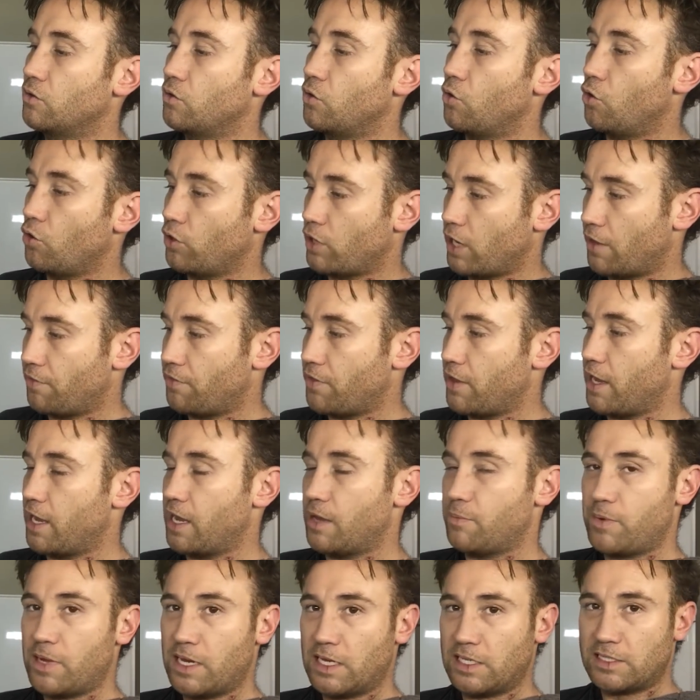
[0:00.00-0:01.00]
or cut the
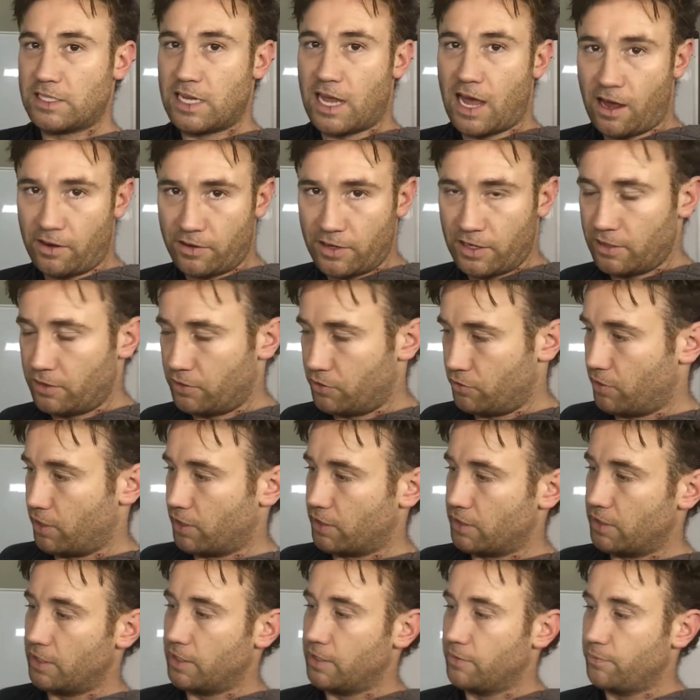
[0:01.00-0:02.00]
hairpiece out
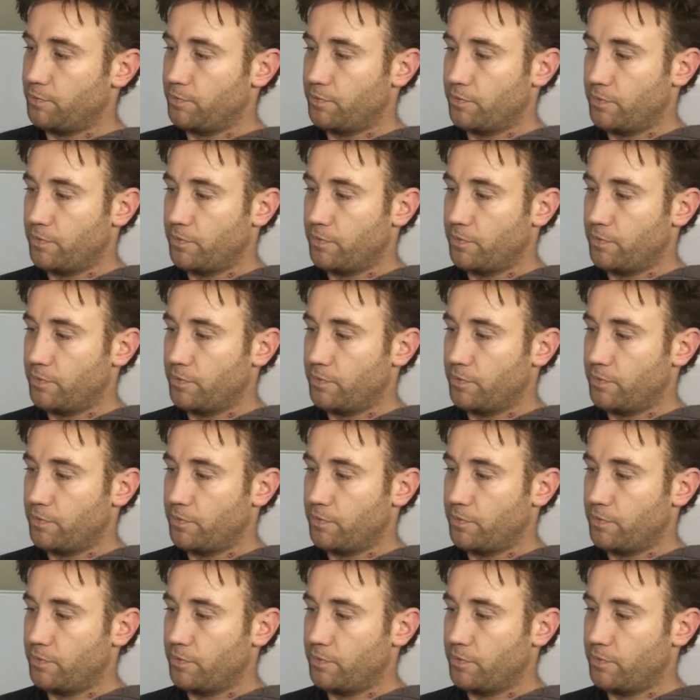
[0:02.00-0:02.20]
incorrectly.